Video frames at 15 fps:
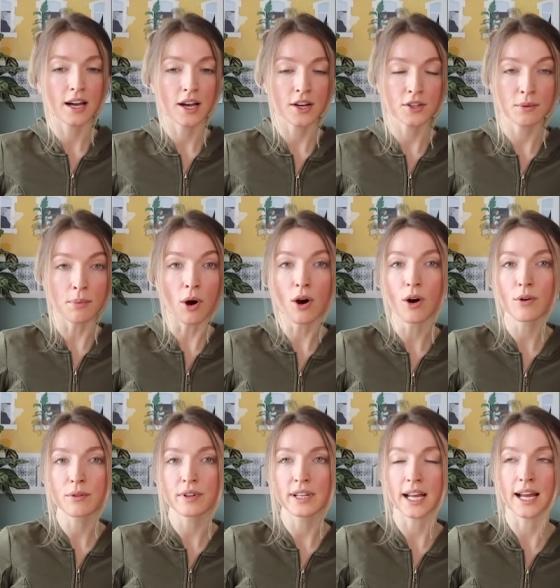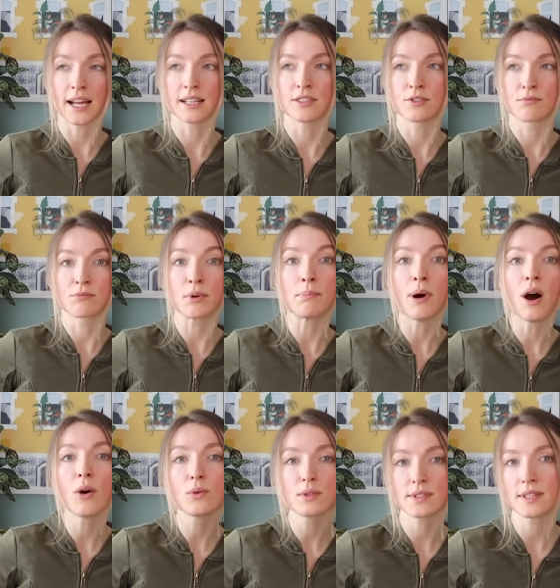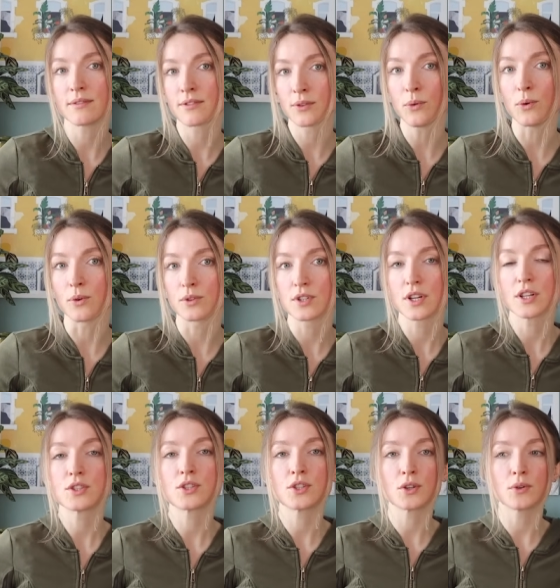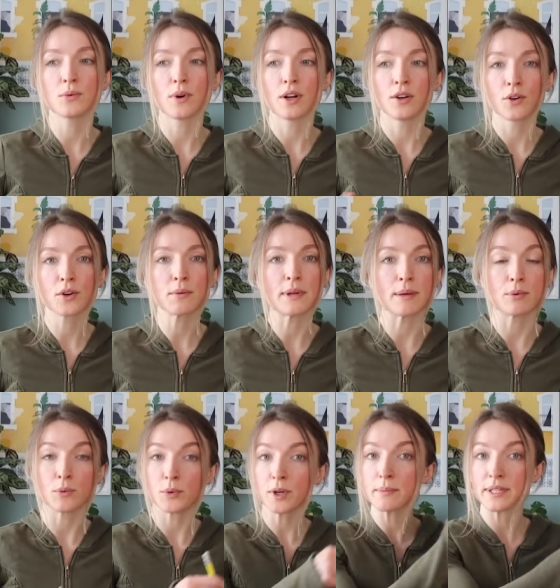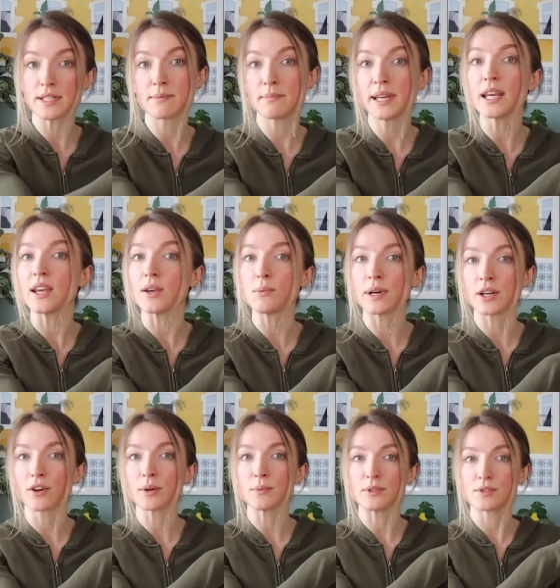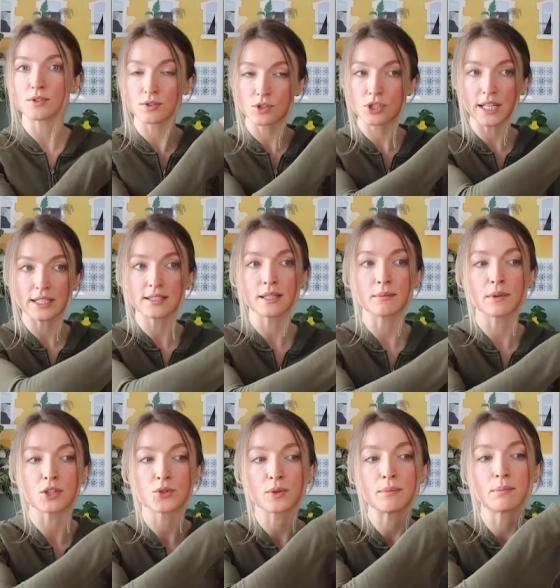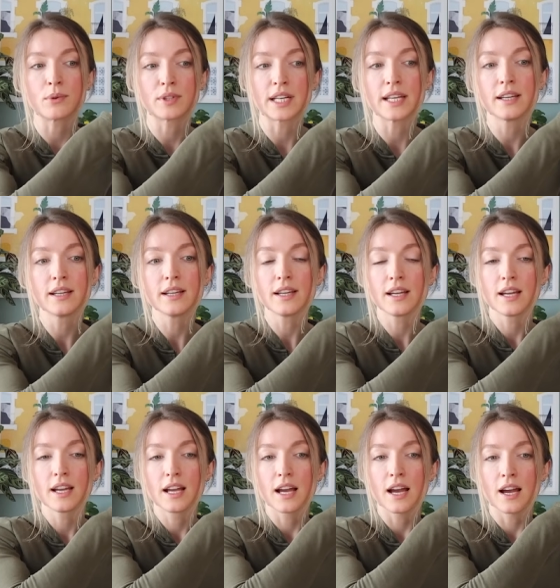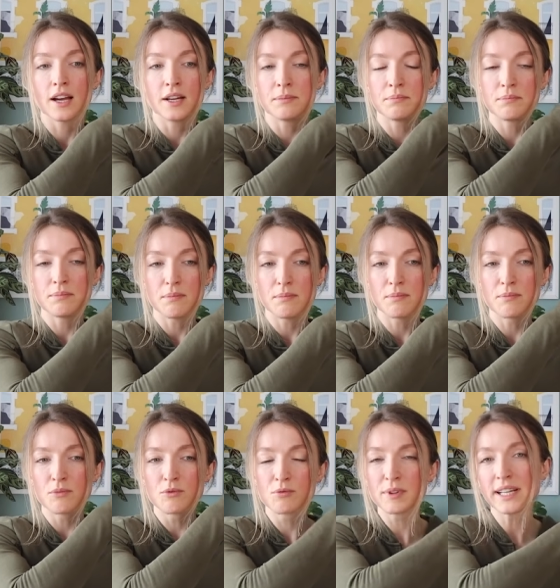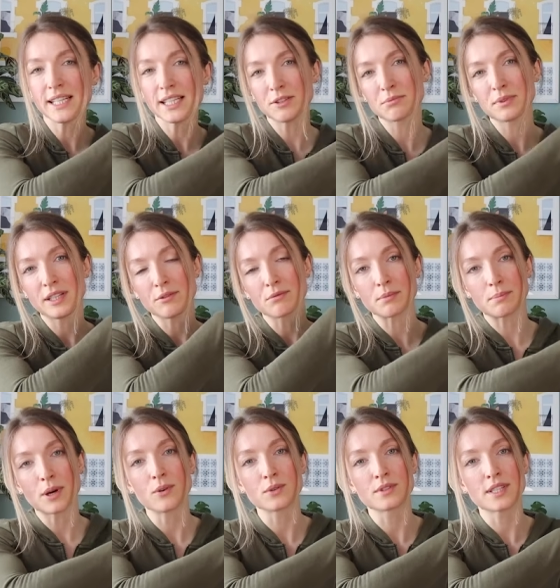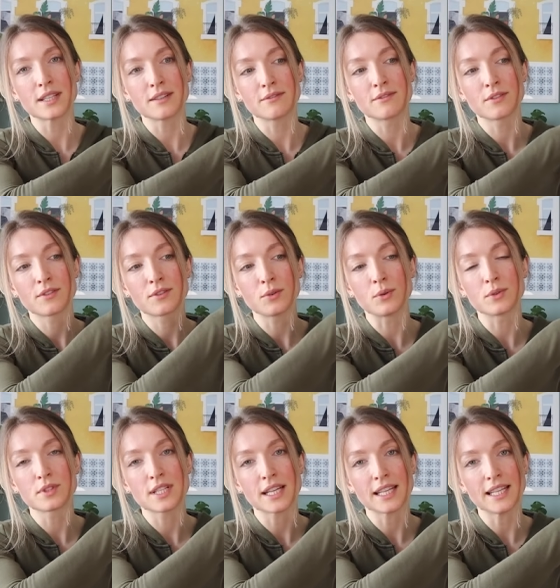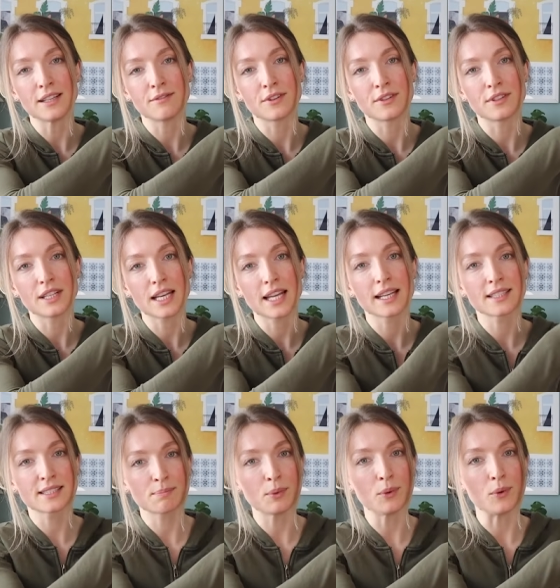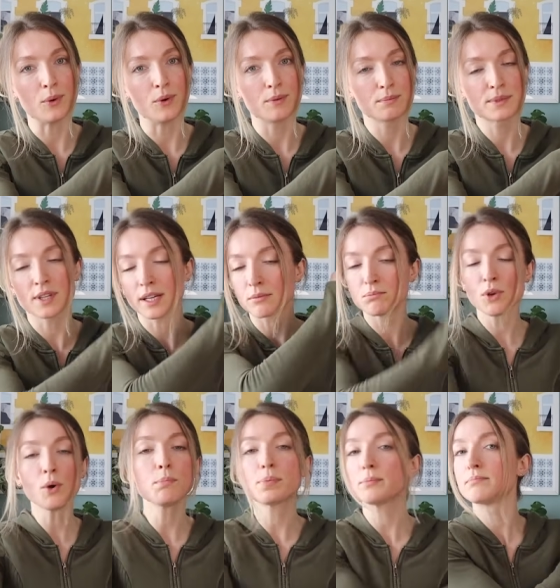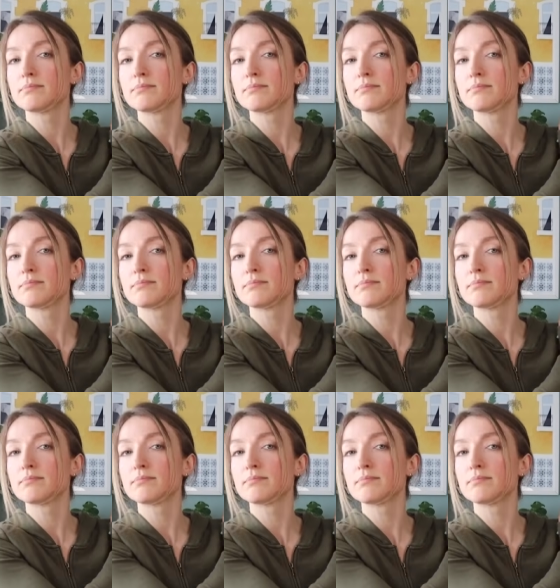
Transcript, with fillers: an abhorrent and repulsive thought to a lot of people. It would have been to me when I was chasing my dream body, a really, really repulsive thought to even explore. It's like, nope,